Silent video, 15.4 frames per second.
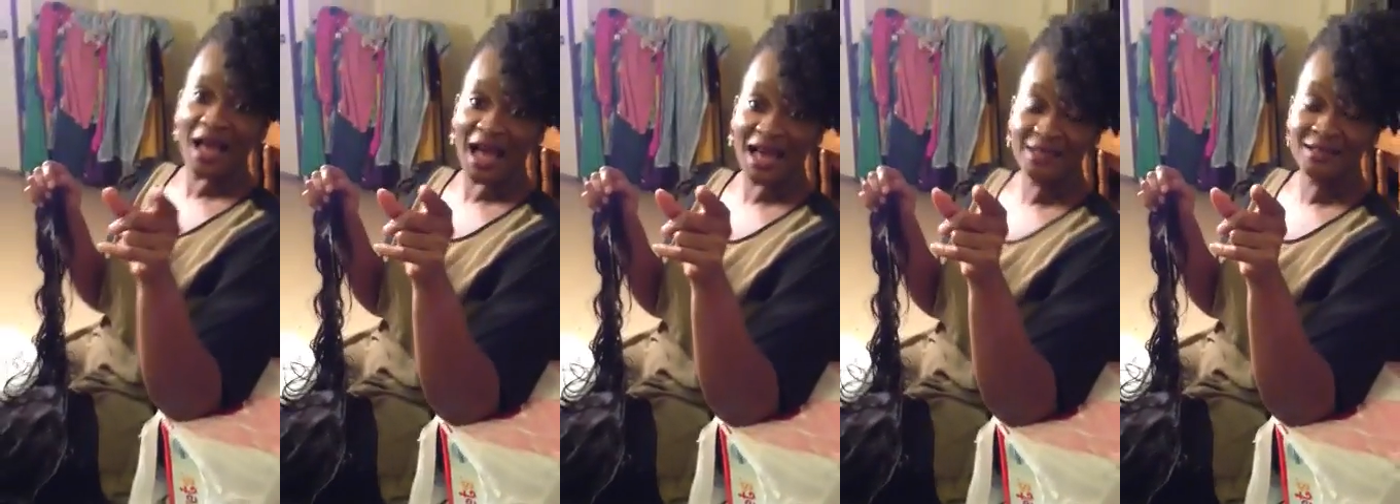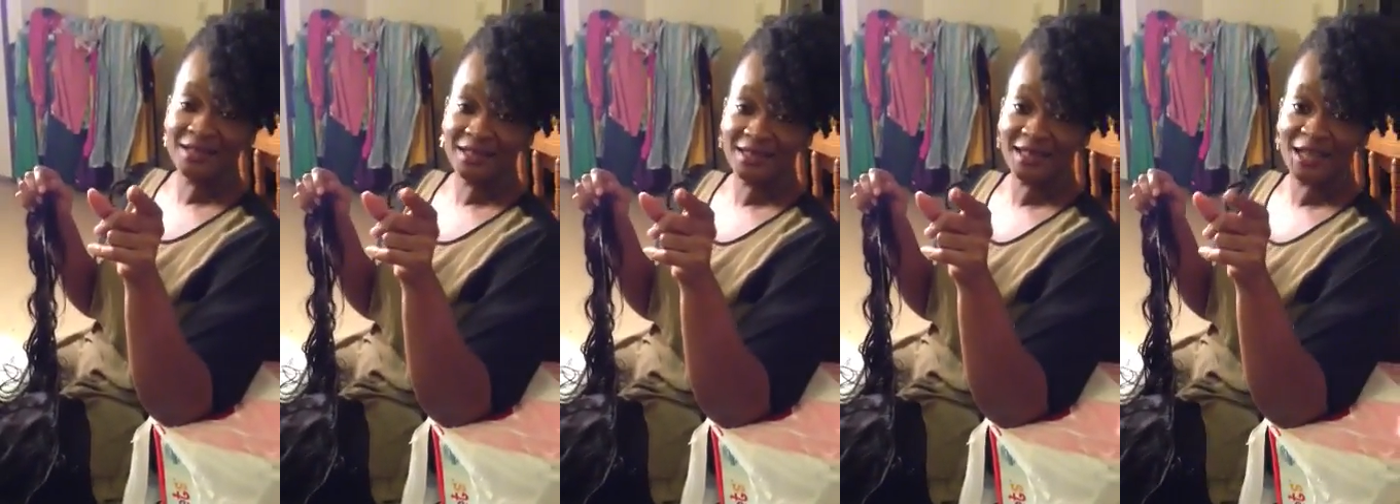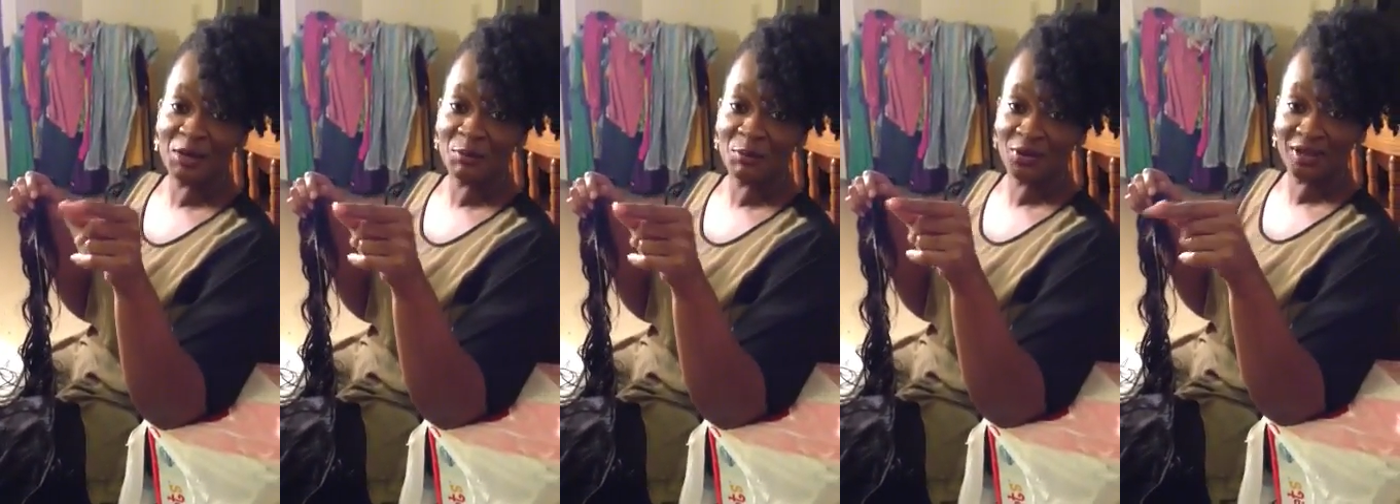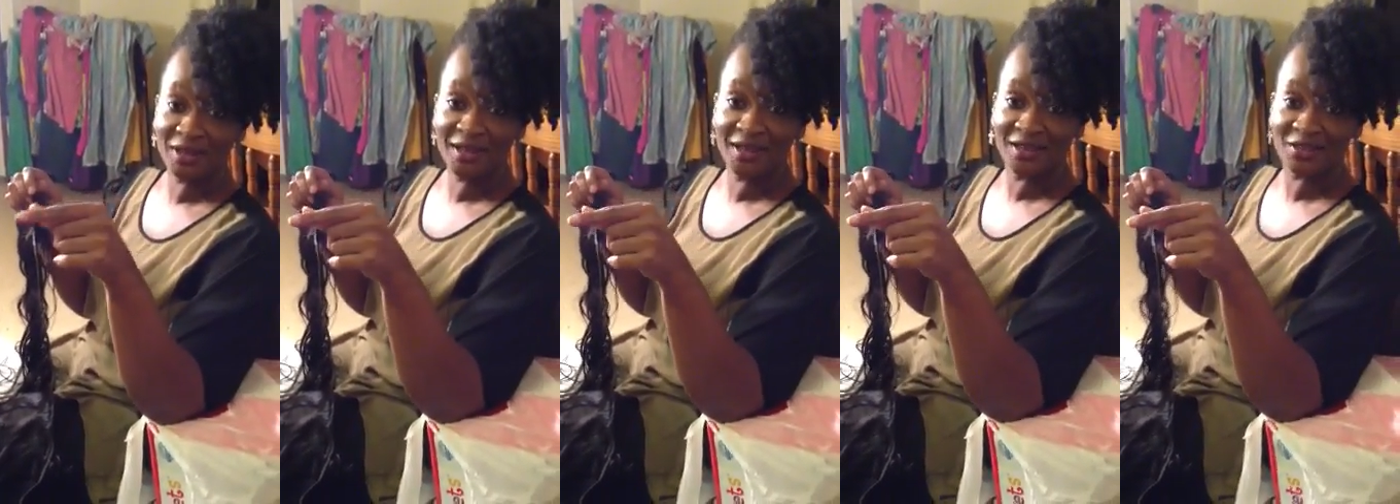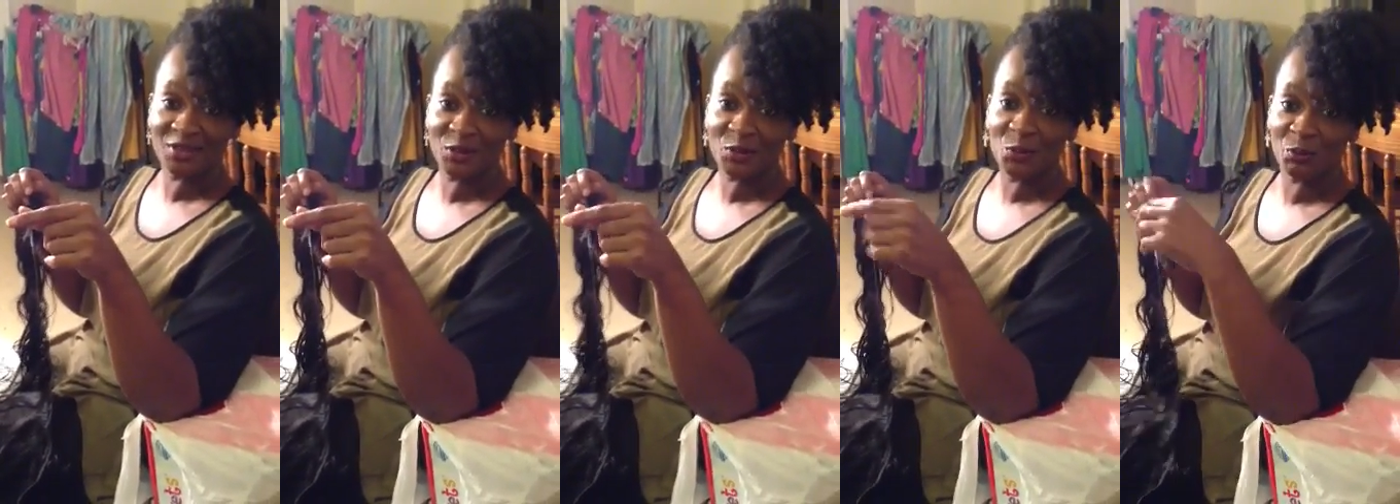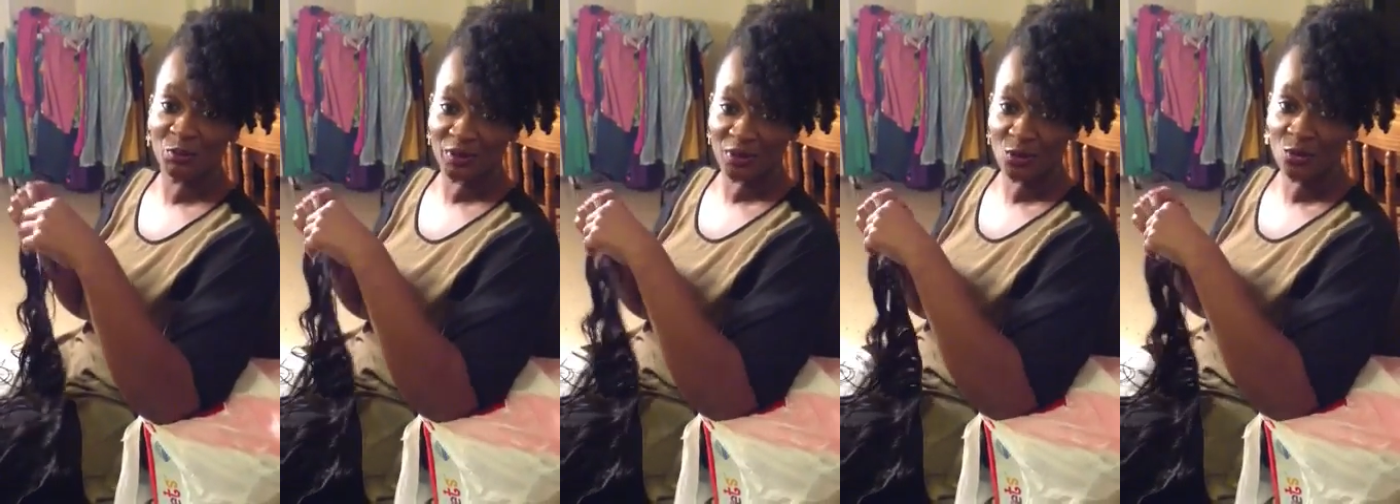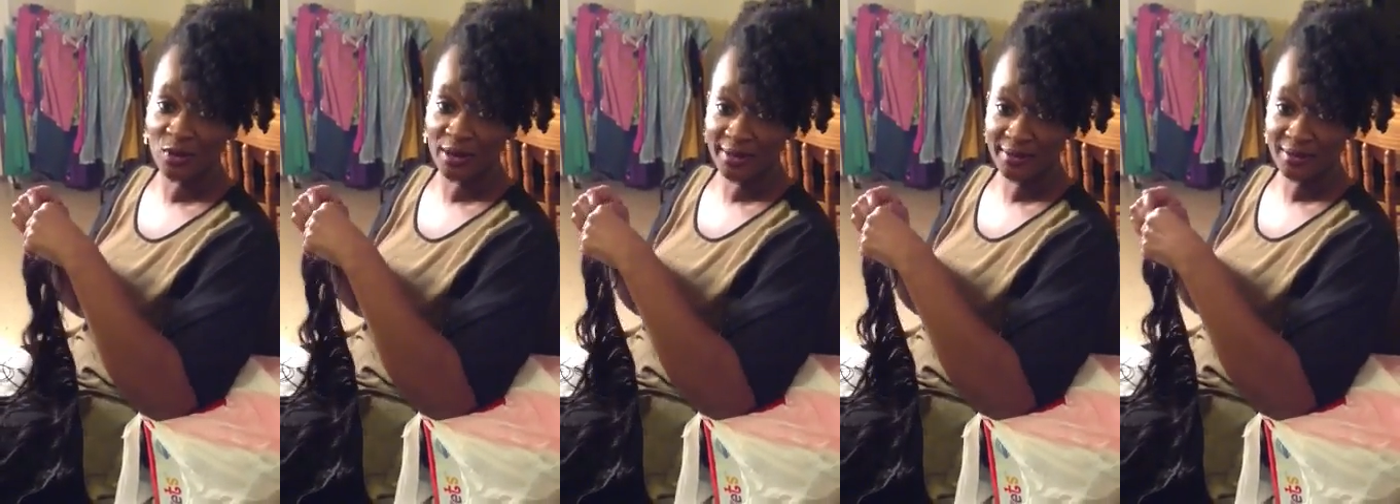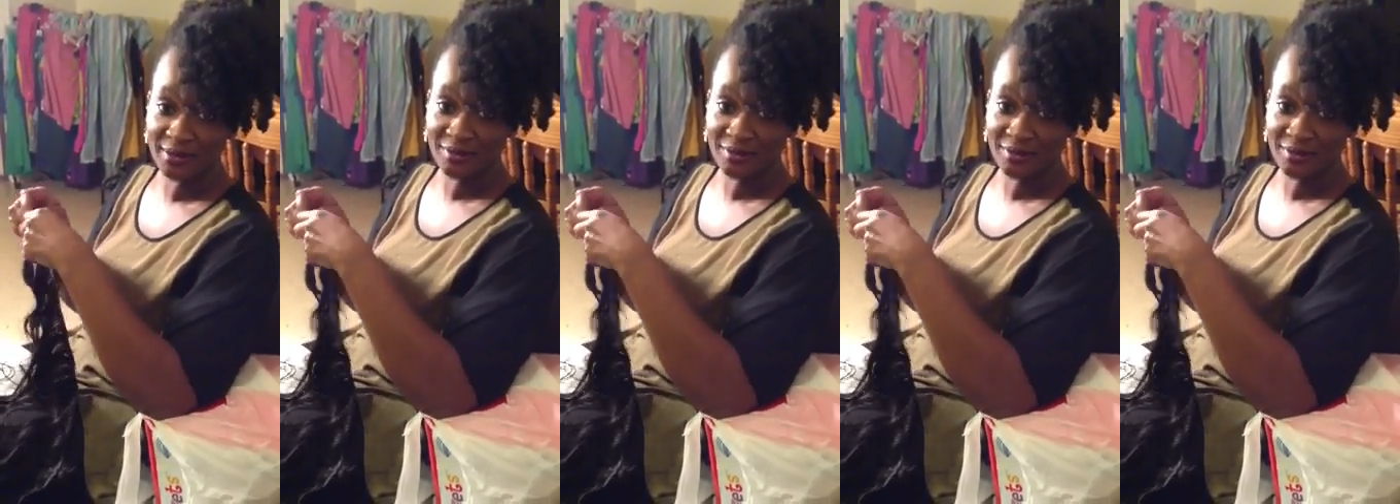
I just had to come on here real quick.